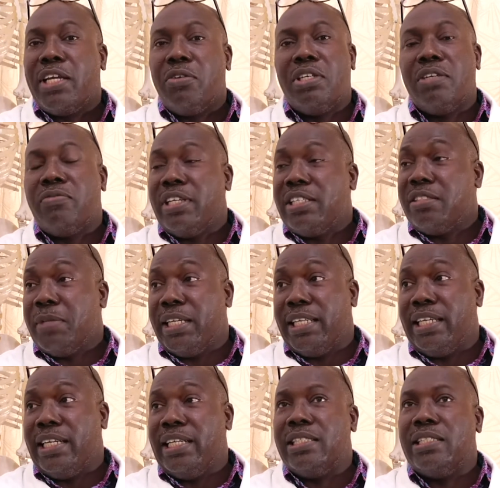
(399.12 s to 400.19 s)
you different
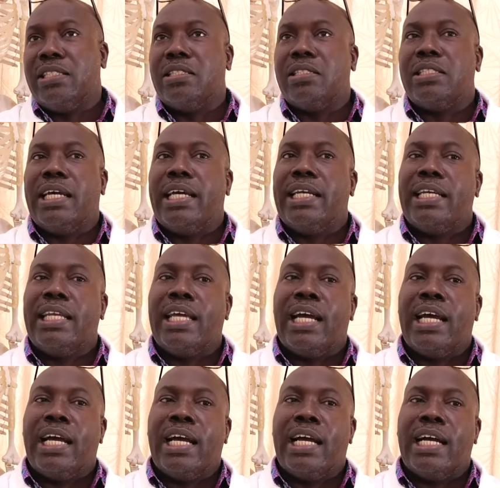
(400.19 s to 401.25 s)
medications, and there
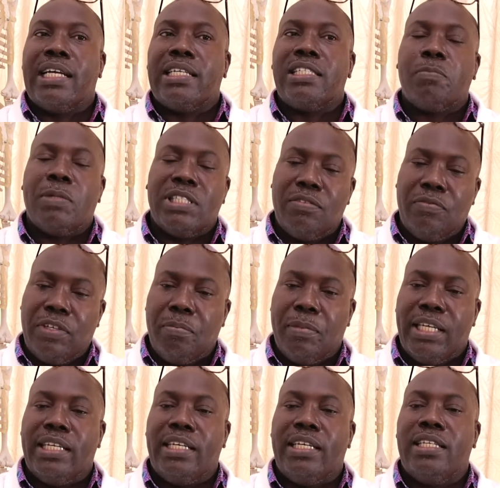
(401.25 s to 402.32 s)
are specific
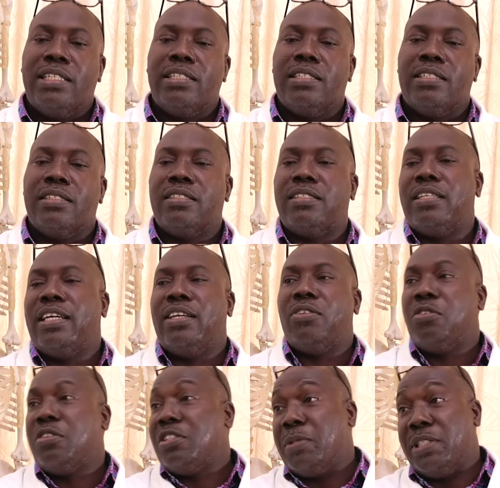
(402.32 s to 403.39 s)
medications and
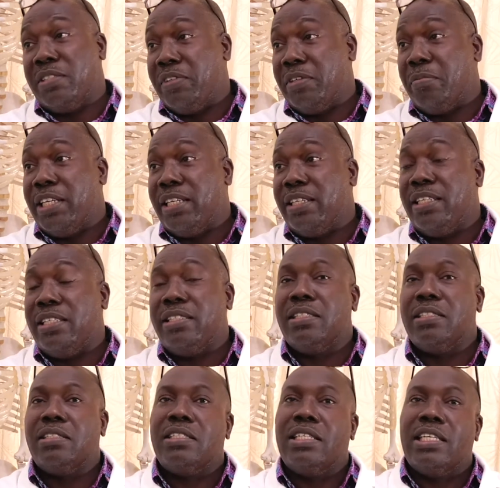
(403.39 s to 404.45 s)
non-specific
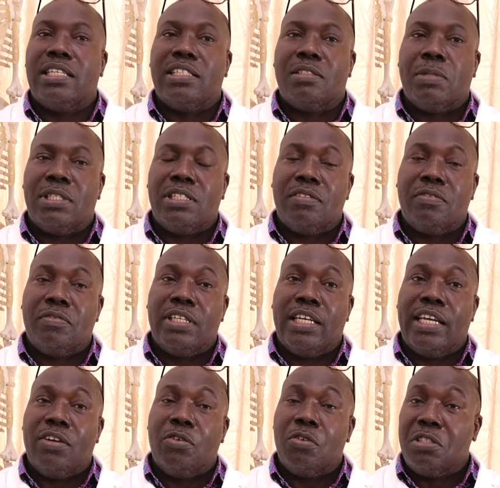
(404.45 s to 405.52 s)
medications. Okay. The, spec
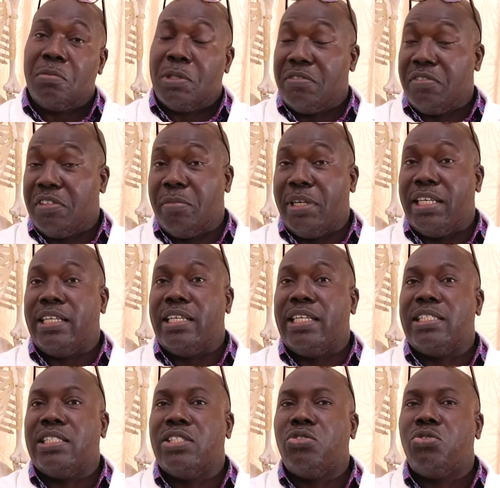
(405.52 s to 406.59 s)
the non-specific
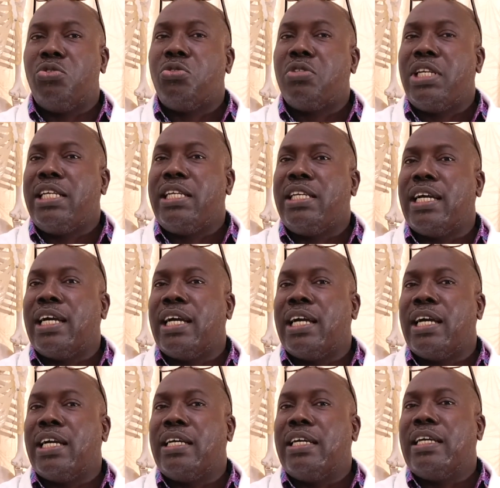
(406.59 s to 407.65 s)
medications usually
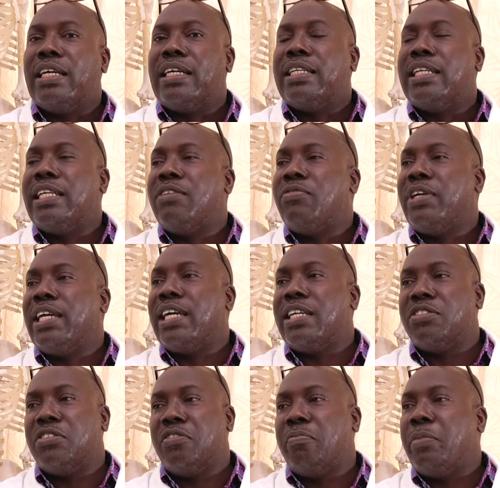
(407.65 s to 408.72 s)
are the different
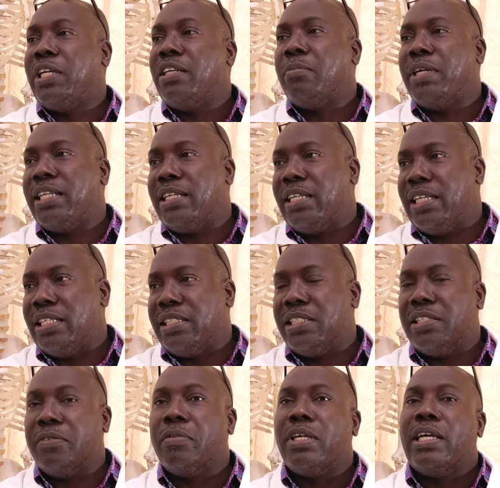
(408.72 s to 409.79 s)
kinds of pain
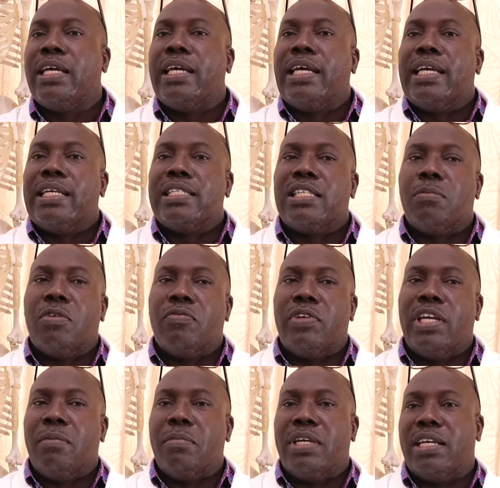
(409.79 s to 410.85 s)
medication. Some of
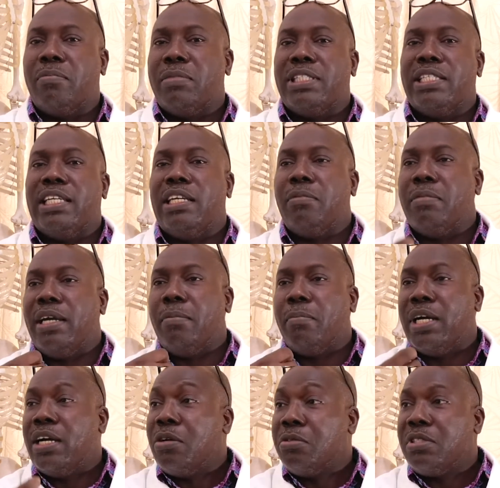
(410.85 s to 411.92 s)
them can be taken by
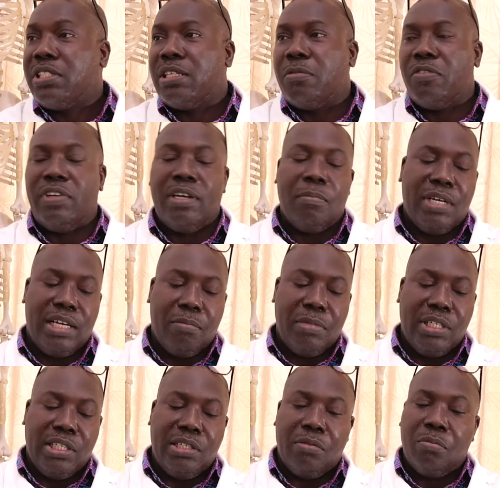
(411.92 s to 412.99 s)
mouth, some of them can
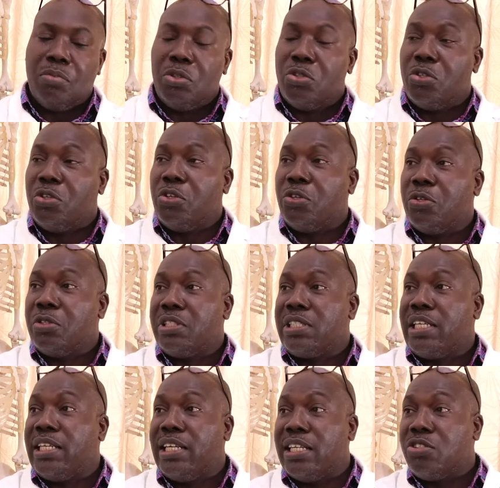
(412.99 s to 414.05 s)
be put on your
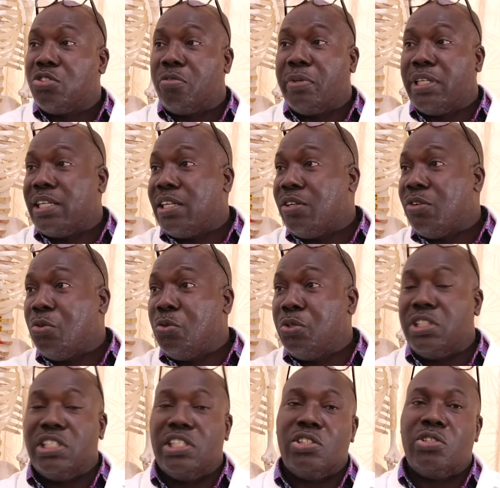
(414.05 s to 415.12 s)
skin as topical
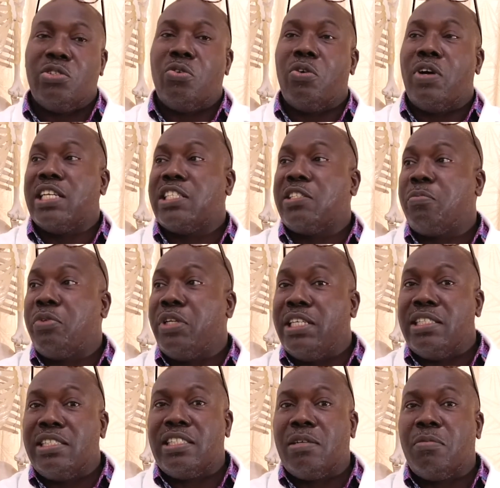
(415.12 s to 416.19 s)
lotions okay. or as
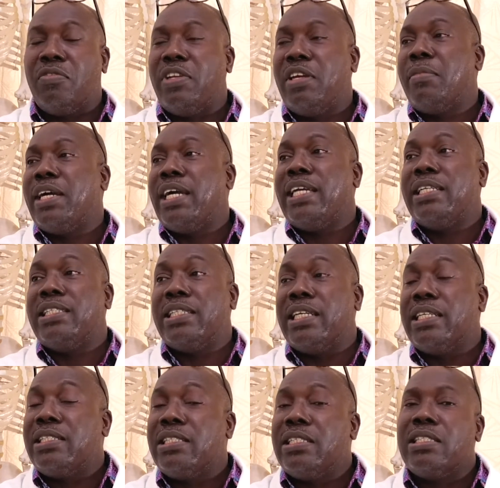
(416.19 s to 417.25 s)
sprays, some of them are
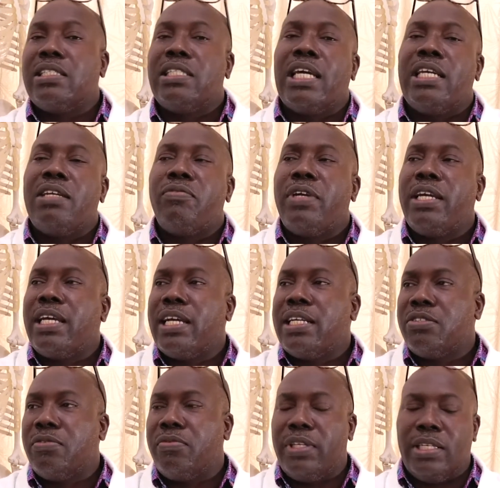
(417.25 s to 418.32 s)
injections, mm. there are different
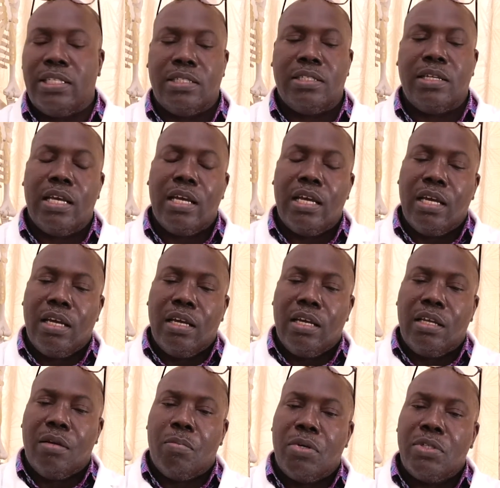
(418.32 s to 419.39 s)
kinds of things. Okay.
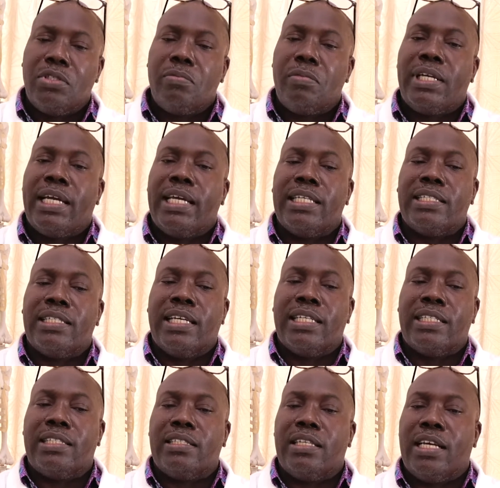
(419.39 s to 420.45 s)
Bottom line is
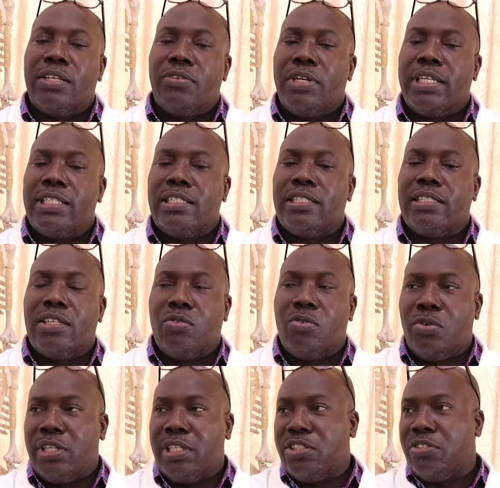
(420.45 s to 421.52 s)
that arthritis is a
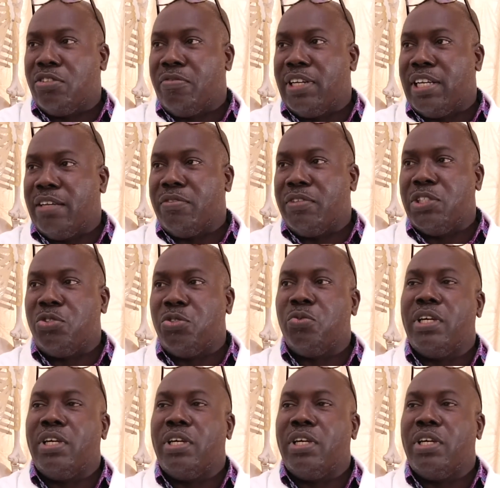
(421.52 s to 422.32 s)
quality of life issue,